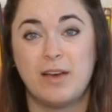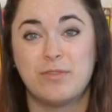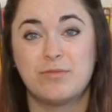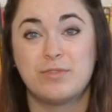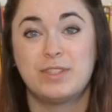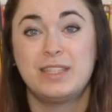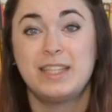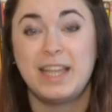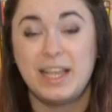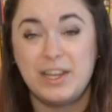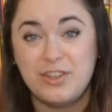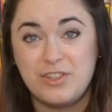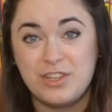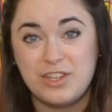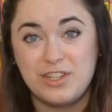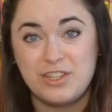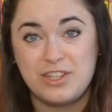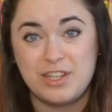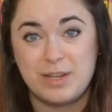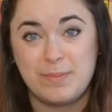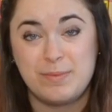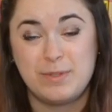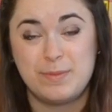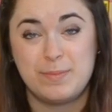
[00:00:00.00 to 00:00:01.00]

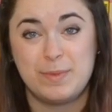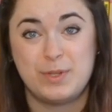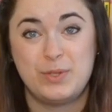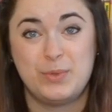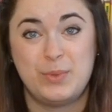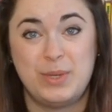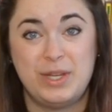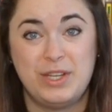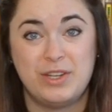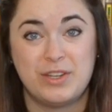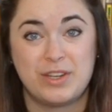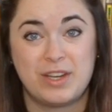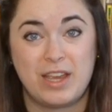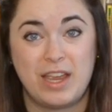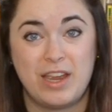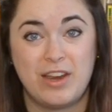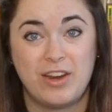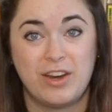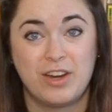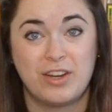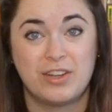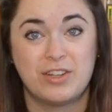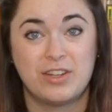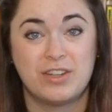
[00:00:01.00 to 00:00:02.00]
relationships between your
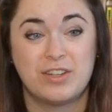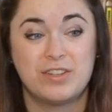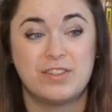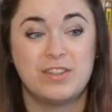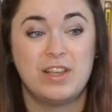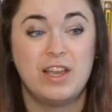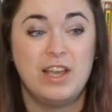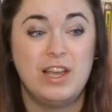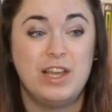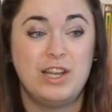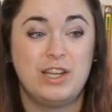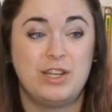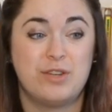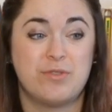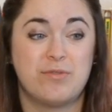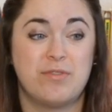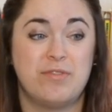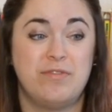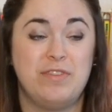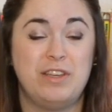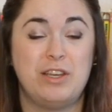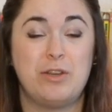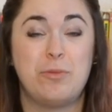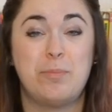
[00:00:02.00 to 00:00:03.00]
characters, to
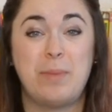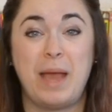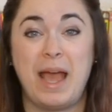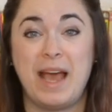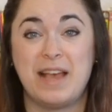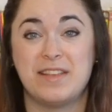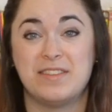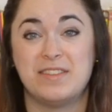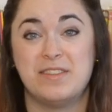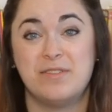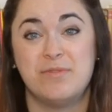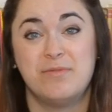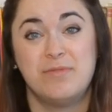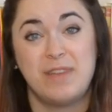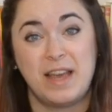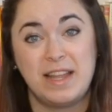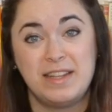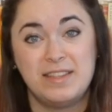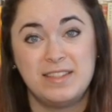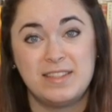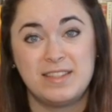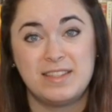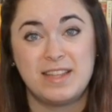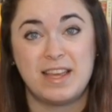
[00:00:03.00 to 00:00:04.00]
reveal past
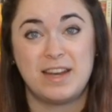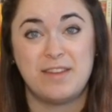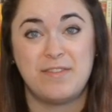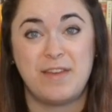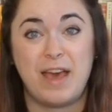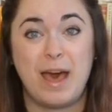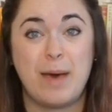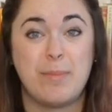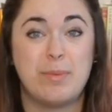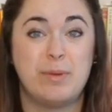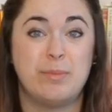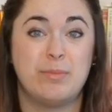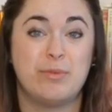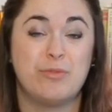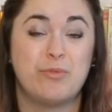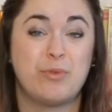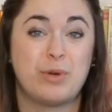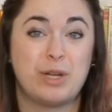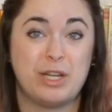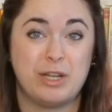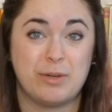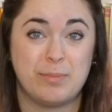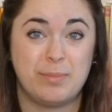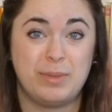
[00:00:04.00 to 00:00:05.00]
events that have happened
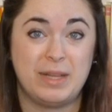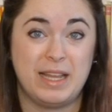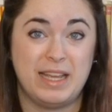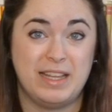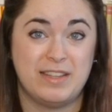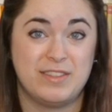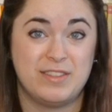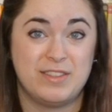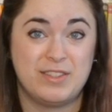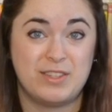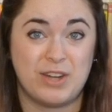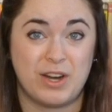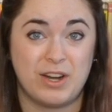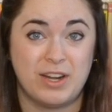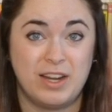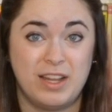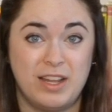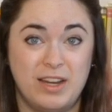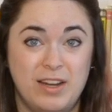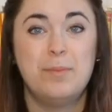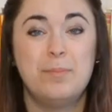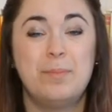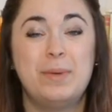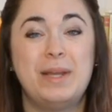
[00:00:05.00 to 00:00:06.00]
before your play is
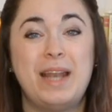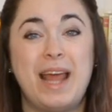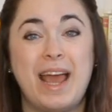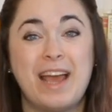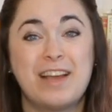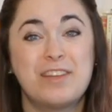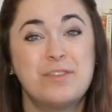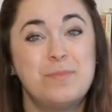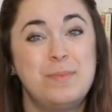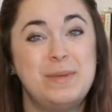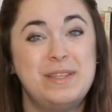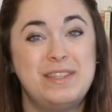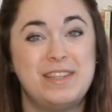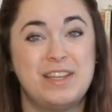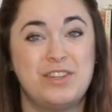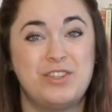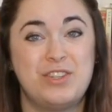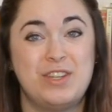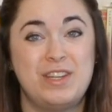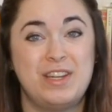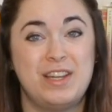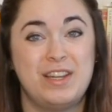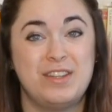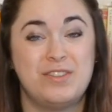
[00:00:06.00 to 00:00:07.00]
started. But
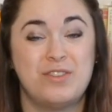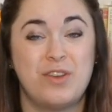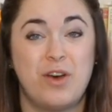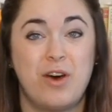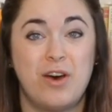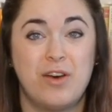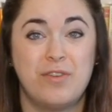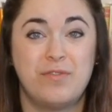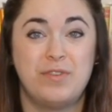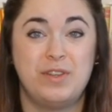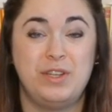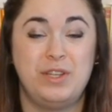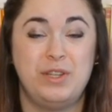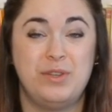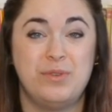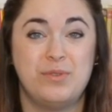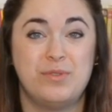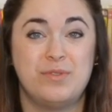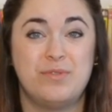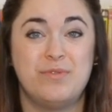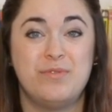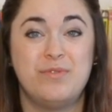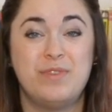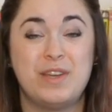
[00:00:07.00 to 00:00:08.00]
exposition is often
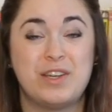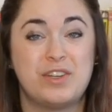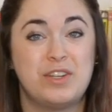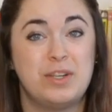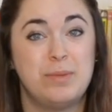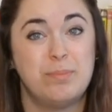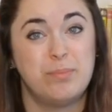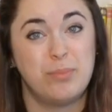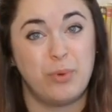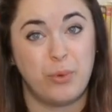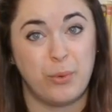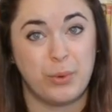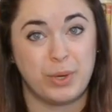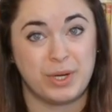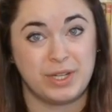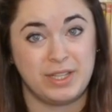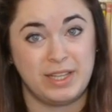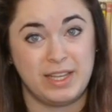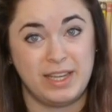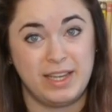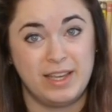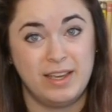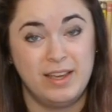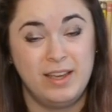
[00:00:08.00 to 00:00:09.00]
used very
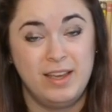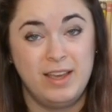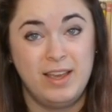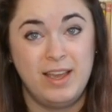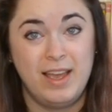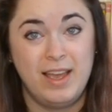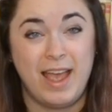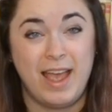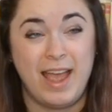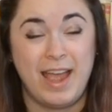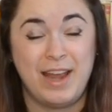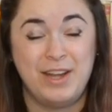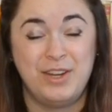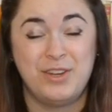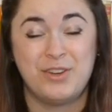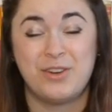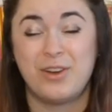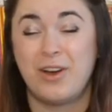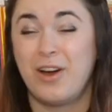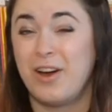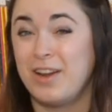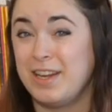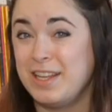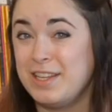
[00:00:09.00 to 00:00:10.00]
poorly, and
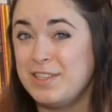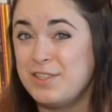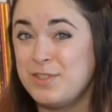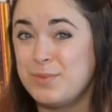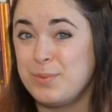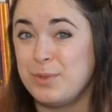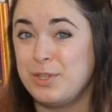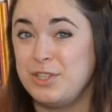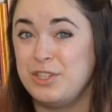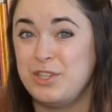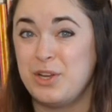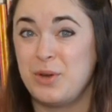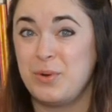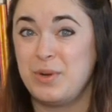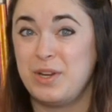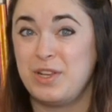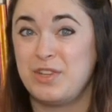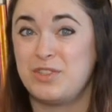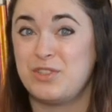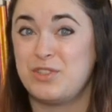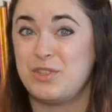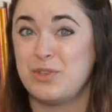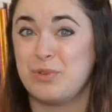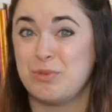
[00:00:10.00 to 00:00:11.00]
your audience will
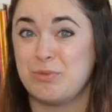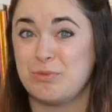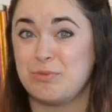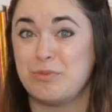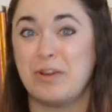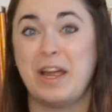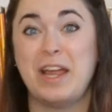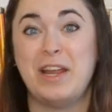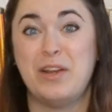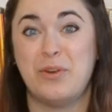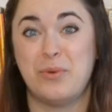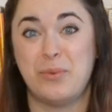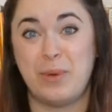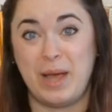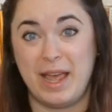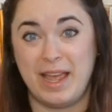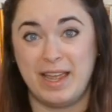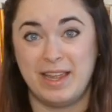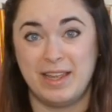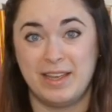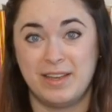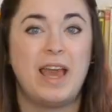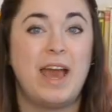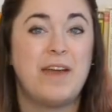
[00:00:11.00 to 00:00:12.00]
notice right
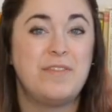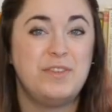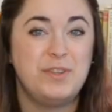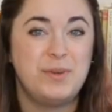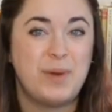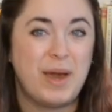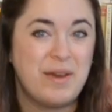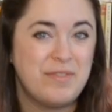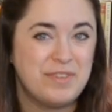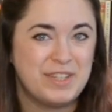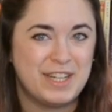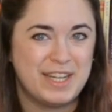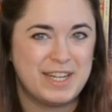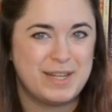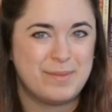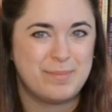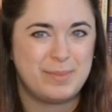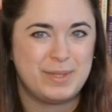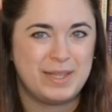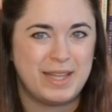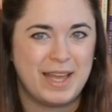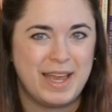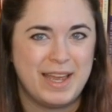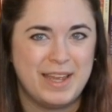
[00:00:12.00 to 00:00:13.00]
away. Have you ever in a
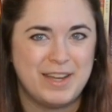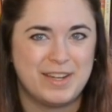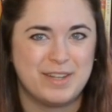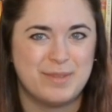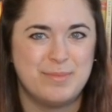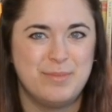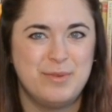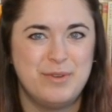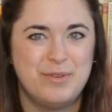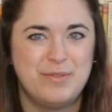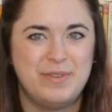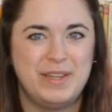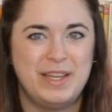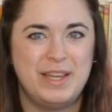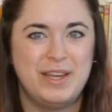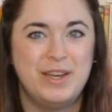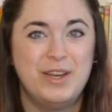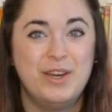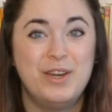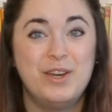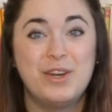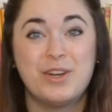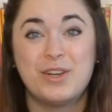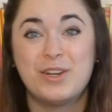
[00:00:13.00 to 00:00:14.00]
play or movie
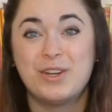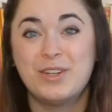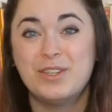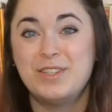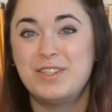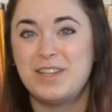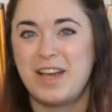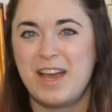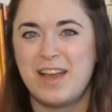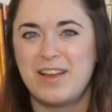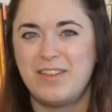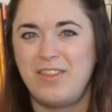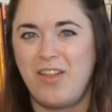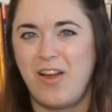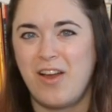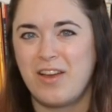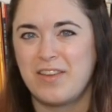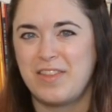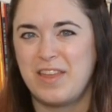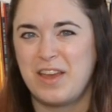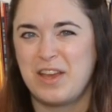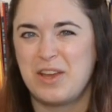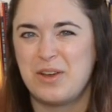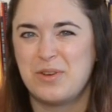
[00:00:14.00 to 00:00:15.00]
heard
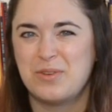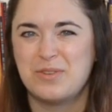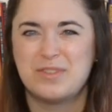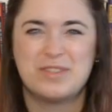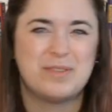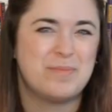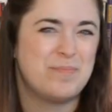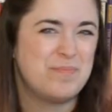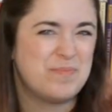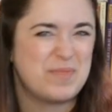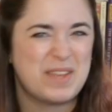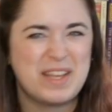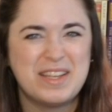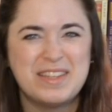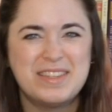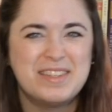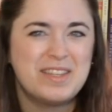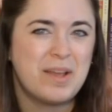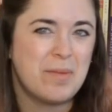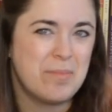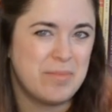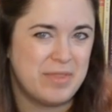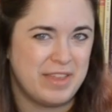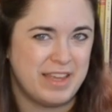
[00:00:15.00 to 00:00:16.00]
dialogue that goes
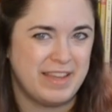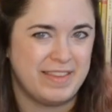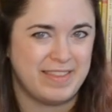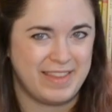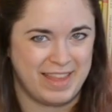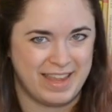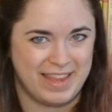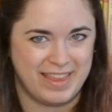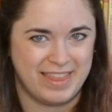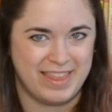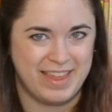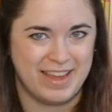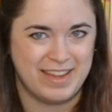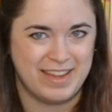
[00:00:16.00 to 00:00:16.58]
something like